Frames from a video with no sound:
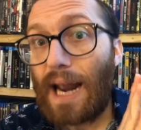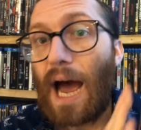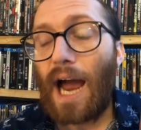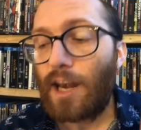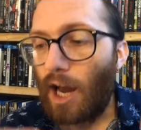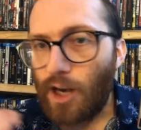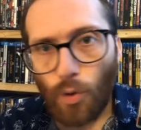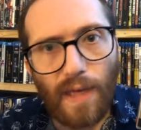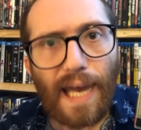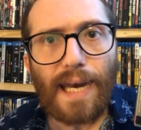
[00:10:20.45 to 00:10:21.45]
I know
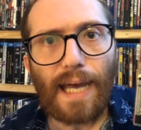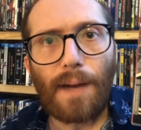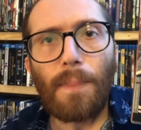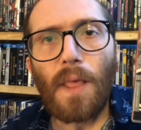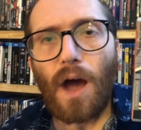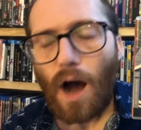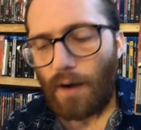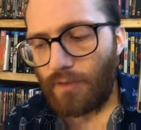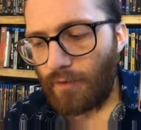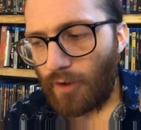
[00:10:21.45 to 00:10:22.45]
the ending
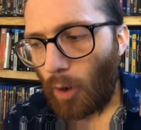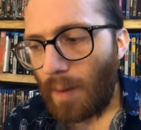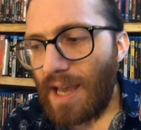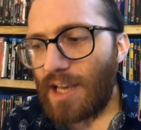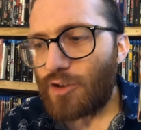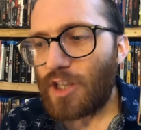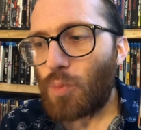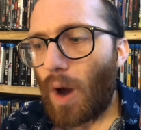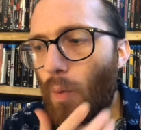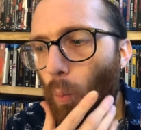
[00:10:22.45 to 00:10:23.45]
of the film. So that's why